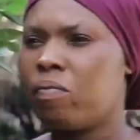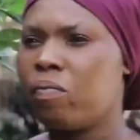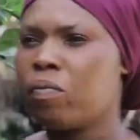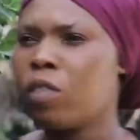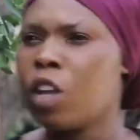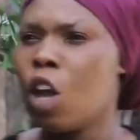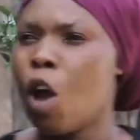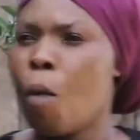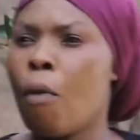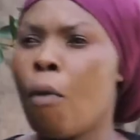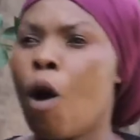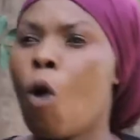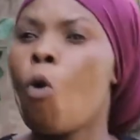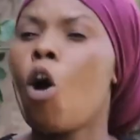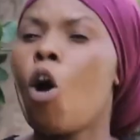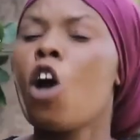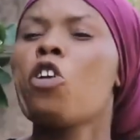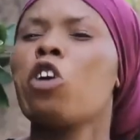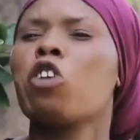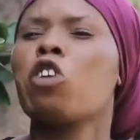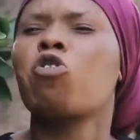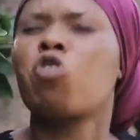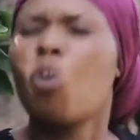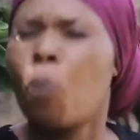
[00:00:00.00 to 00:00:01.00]
I will leave.
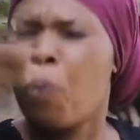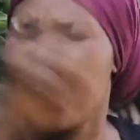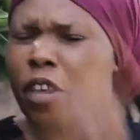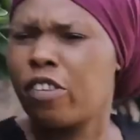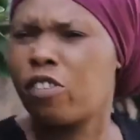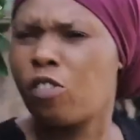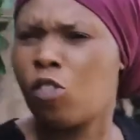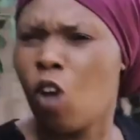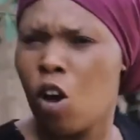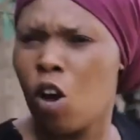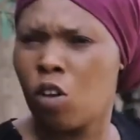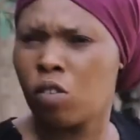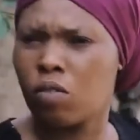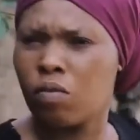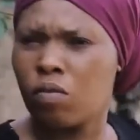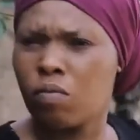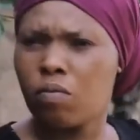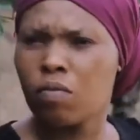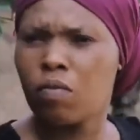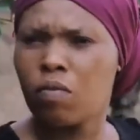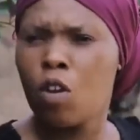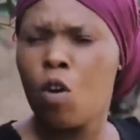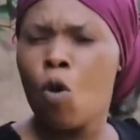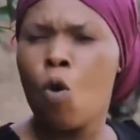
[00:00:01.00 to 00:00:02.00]
But warn your stupid
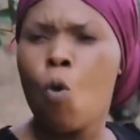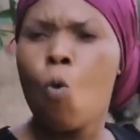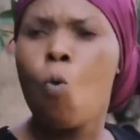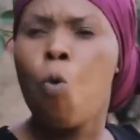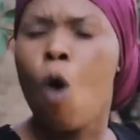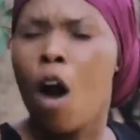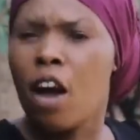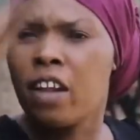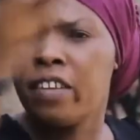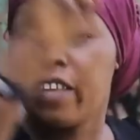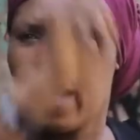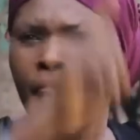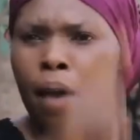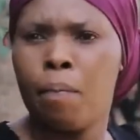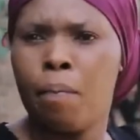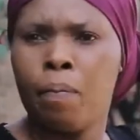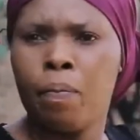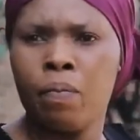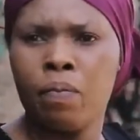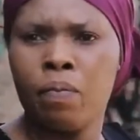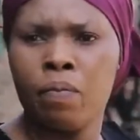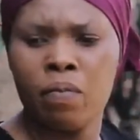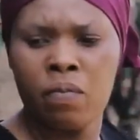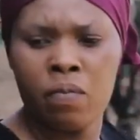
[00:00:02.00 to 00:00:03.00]
son.
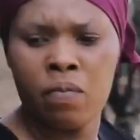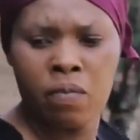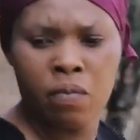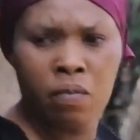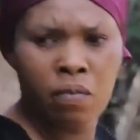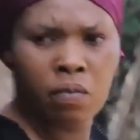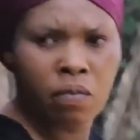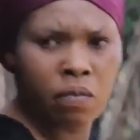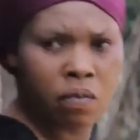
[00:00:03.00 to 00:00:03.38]
Warn them.